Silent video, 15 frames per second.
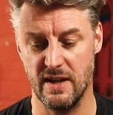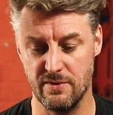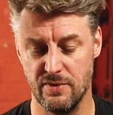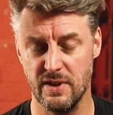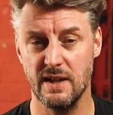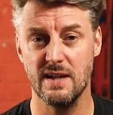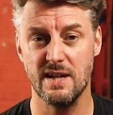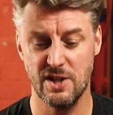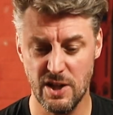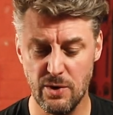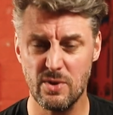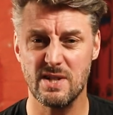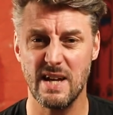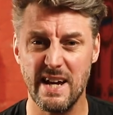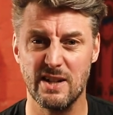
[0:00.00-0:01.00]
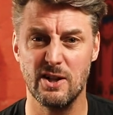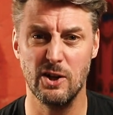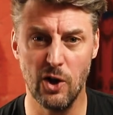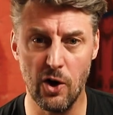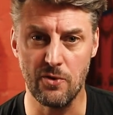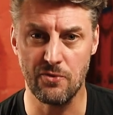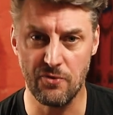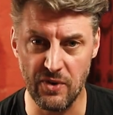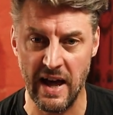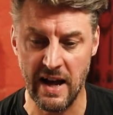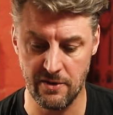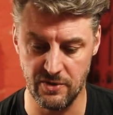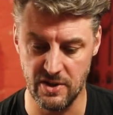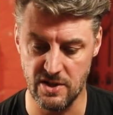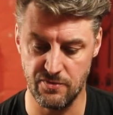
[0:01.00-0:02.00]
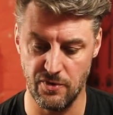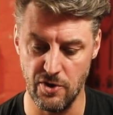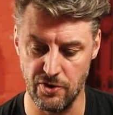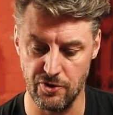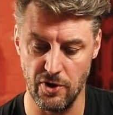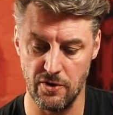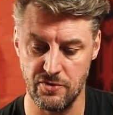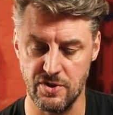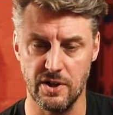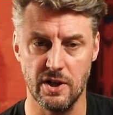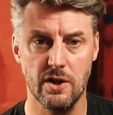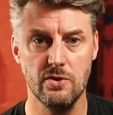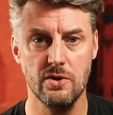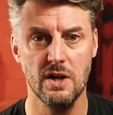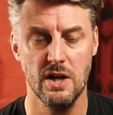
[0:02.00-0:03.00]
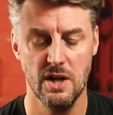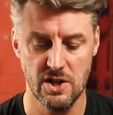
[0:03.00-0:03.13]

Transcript: anything is she would have taken a lot of flack for these photographs, you know?